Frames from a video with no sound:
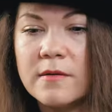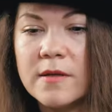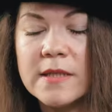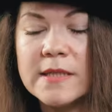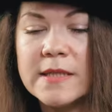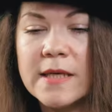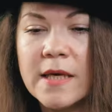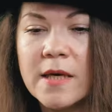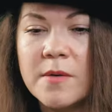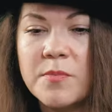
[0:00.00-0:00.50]

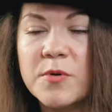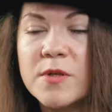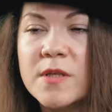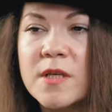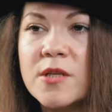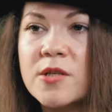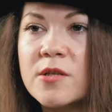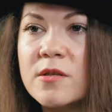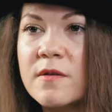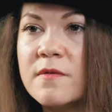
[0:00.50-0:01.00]
let's say a
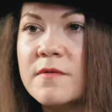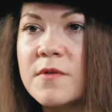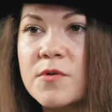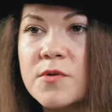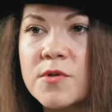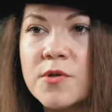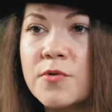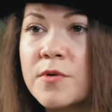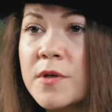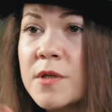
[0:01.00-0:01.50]
percentage of
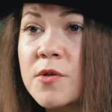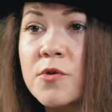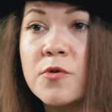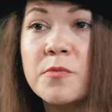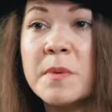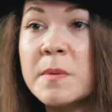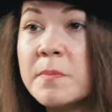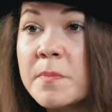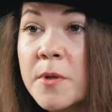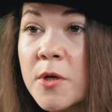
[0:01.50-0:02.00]
those tokens
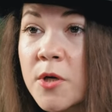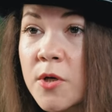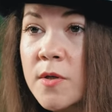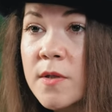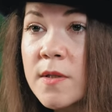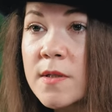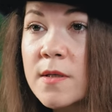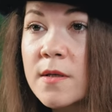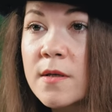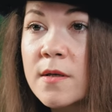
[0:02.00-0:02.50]
could be
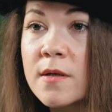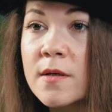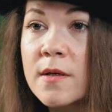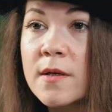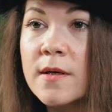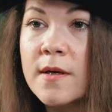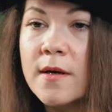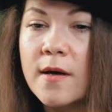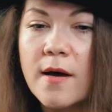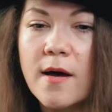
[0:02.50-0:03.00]
burned
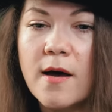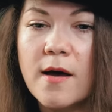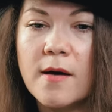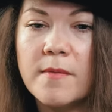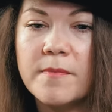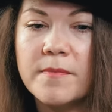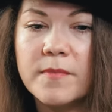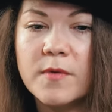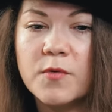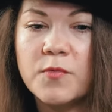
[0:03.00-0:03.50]

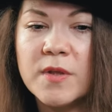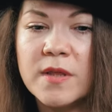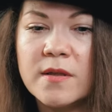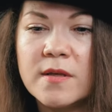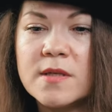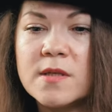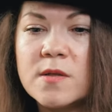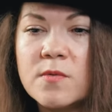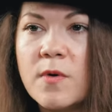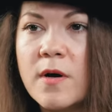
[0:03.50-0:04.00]
um, with
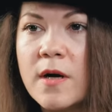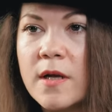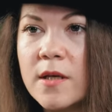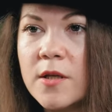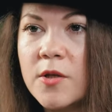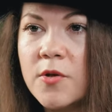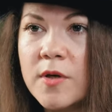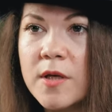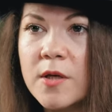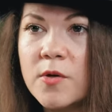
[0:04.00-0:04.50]
this
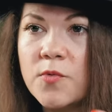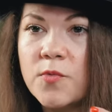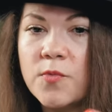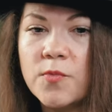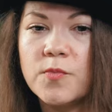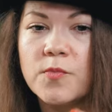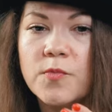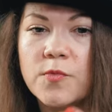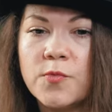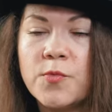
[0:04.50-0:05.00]
one, you can
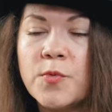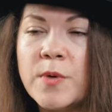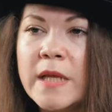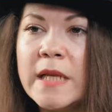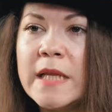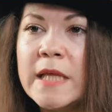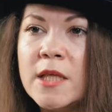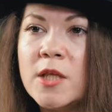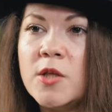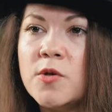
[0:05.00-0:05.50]

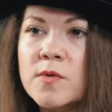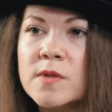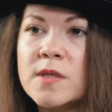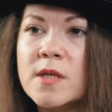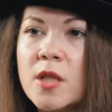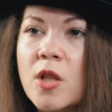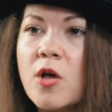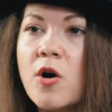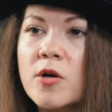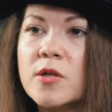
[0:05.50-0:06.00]
really use
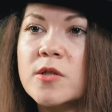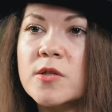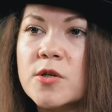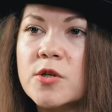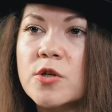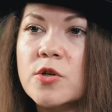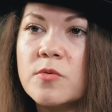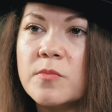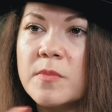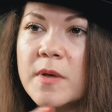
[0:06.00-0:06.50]
it long
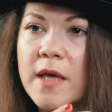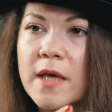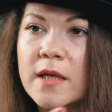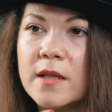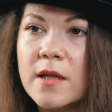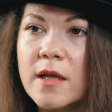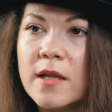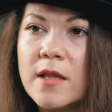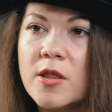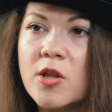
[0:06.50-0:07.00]
term
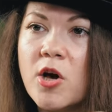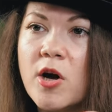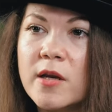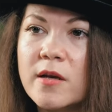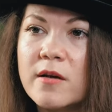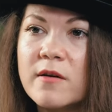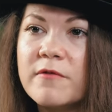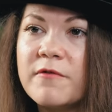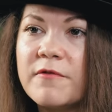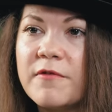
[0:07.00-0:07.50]
and, and,
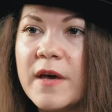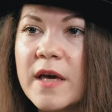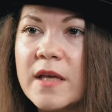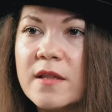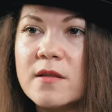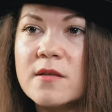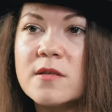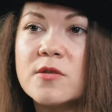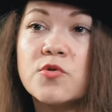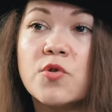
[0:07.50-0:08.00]
not
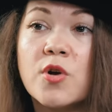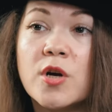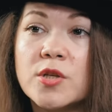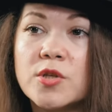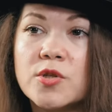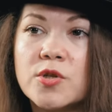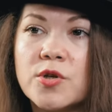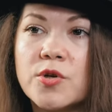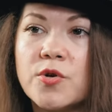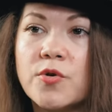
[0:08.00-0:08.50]
affect the
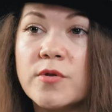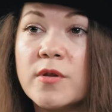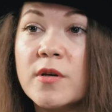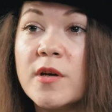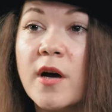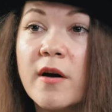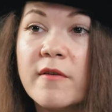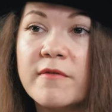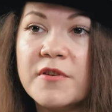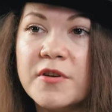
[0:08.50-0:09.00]
structure or the
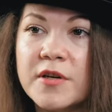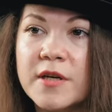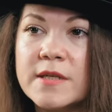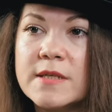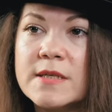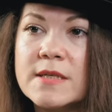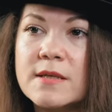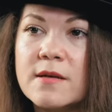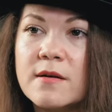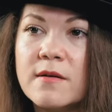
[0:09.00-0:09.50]

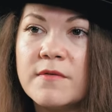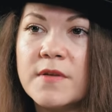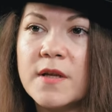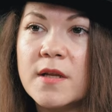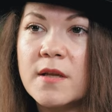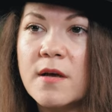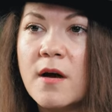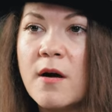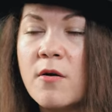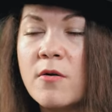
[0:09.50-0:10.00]
governance of the
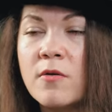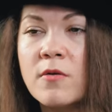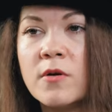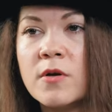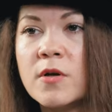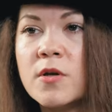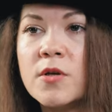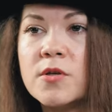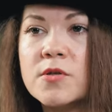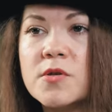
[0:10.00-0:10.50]
DAO.
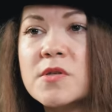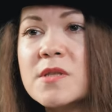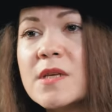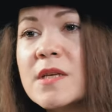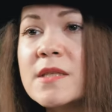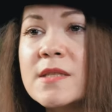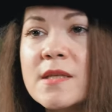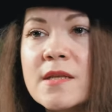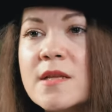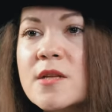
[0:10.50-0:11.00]
So
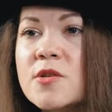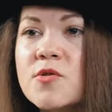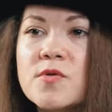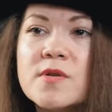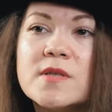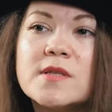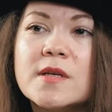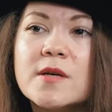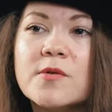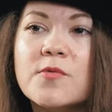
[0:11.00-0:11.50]
it's an
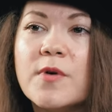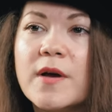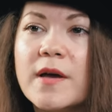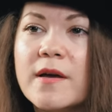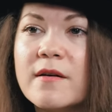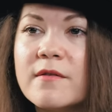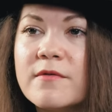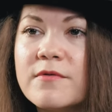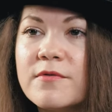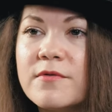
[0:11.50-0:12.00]
interesting
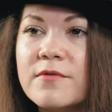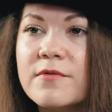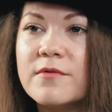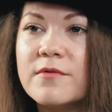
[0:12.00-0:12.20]
way of